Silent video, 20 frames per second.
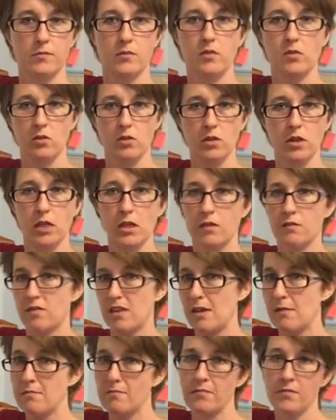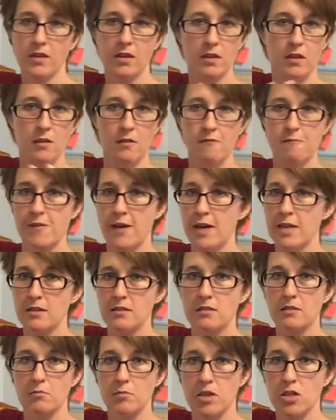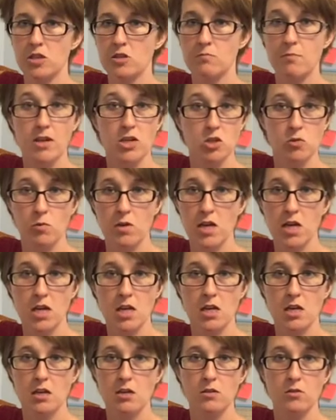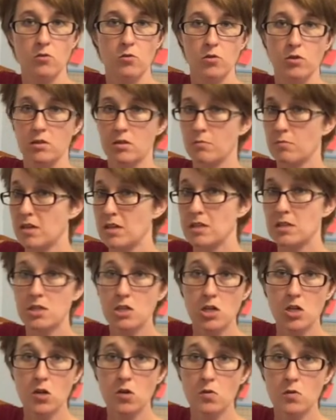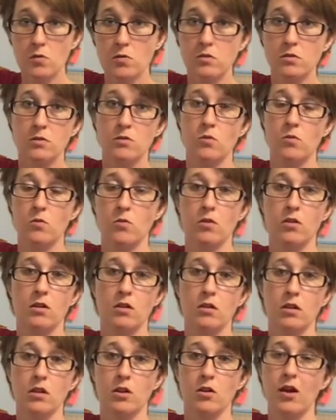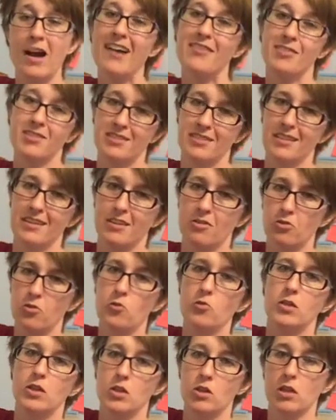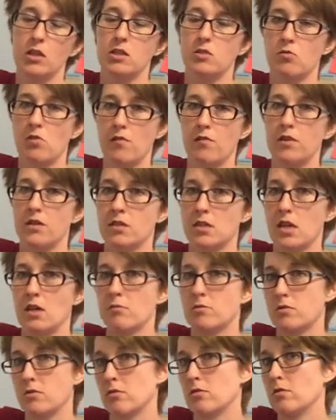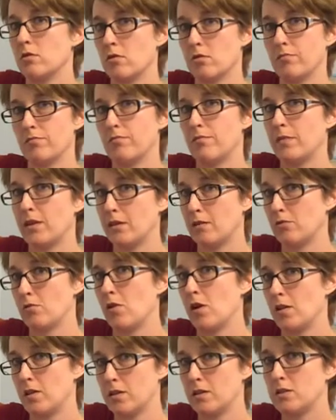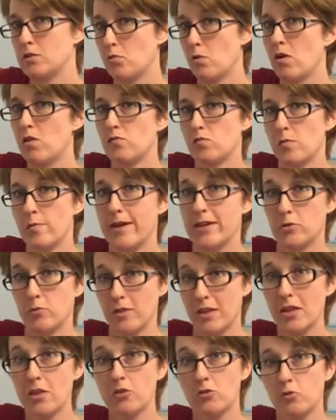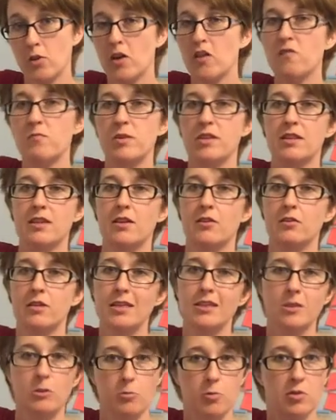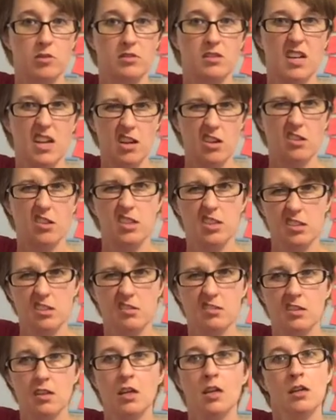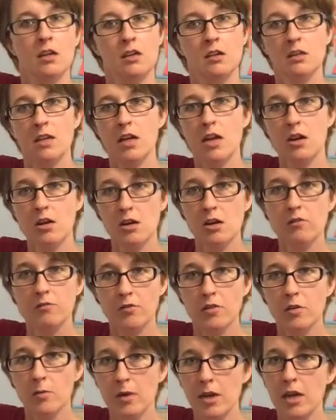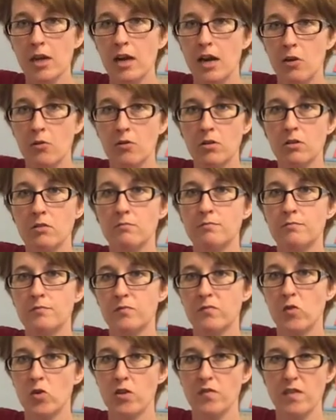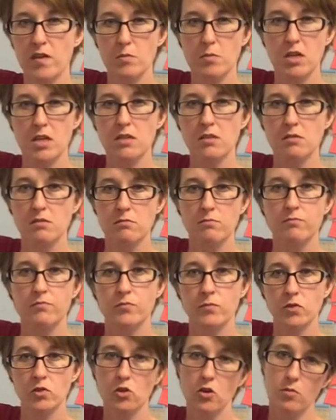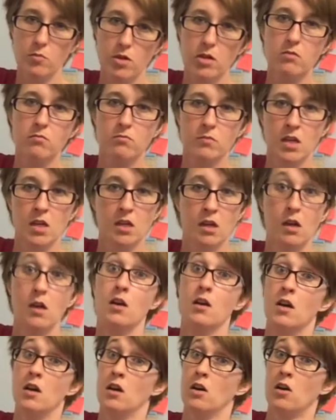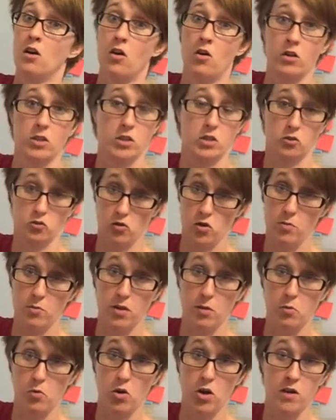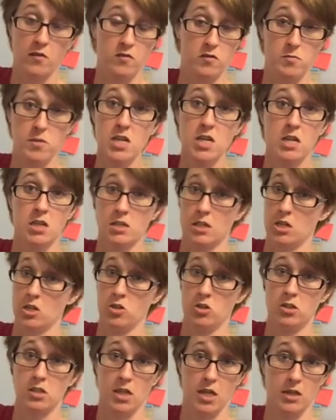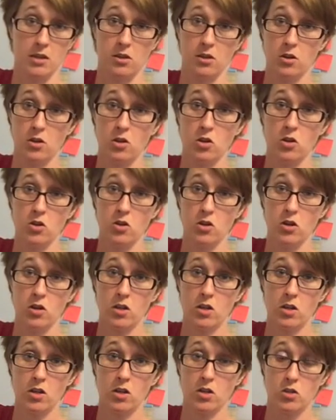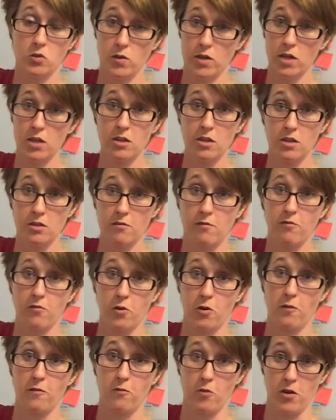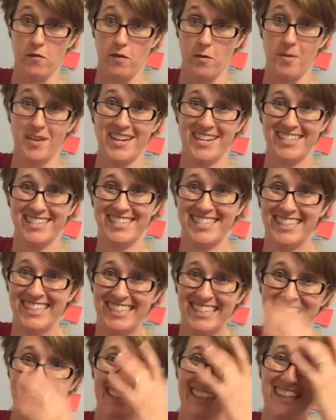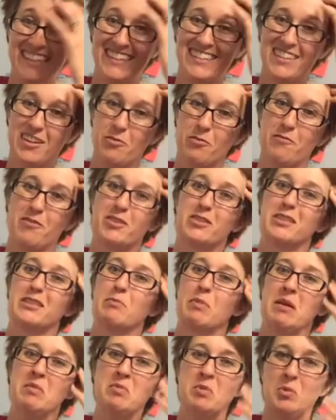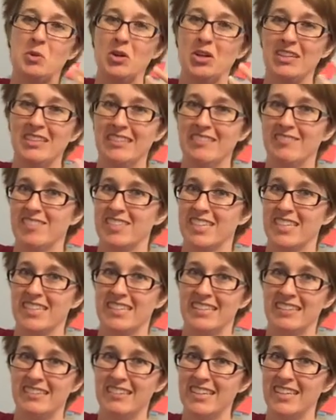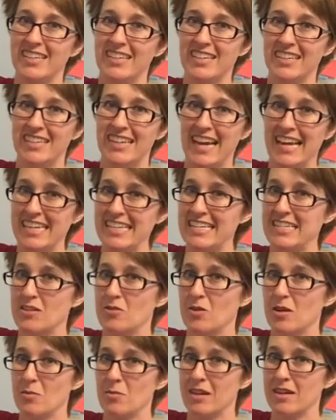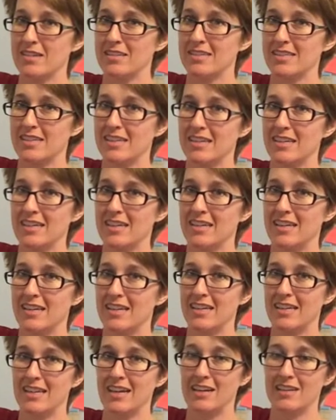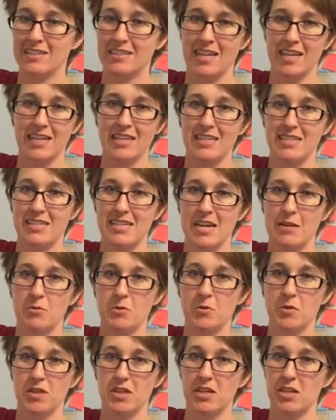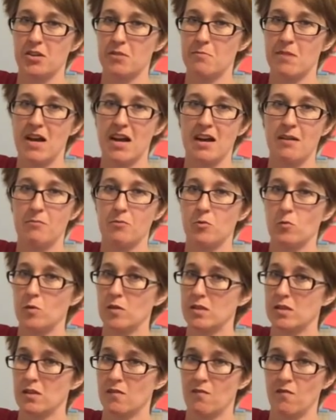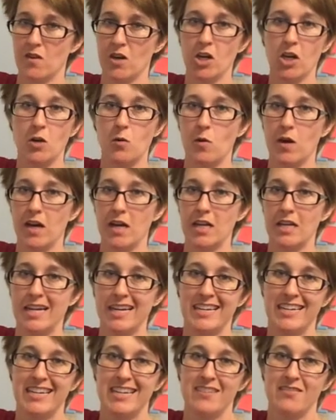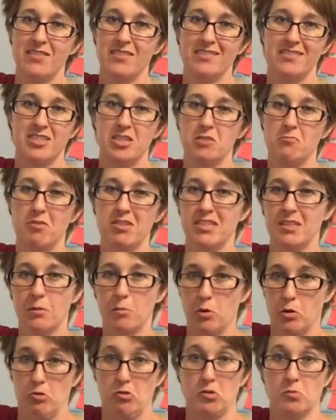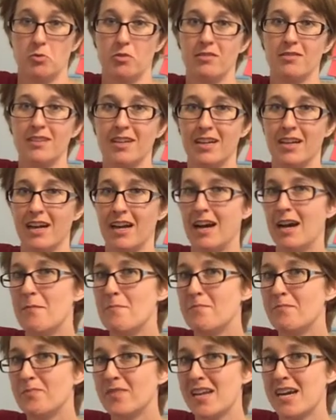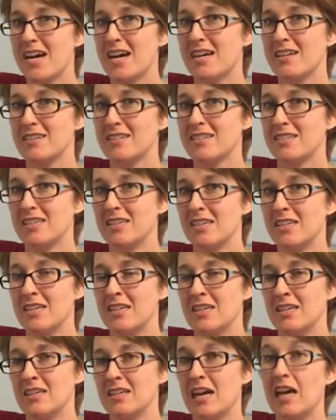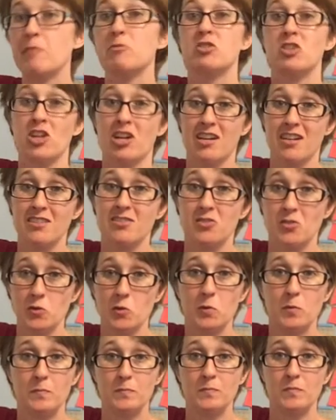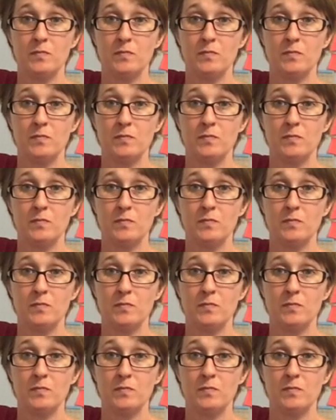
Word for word: So like if they find some kids mesh well or some kids don't or you know obviously they're only looking at 12 at a time so you know they don't know how these 12 will mesh with the other 12 but they'll get their personalities you know for about an hour 45 minutes so I mean extremely boring for me because I just sat there doing nothing for 45 minutes you know we filled out the paperwork and I was like okay and I didn't know anybody else there and I sat at the table with another mom who was very quiet I didn't even she wasn't approachable like I'm not I'm shy too.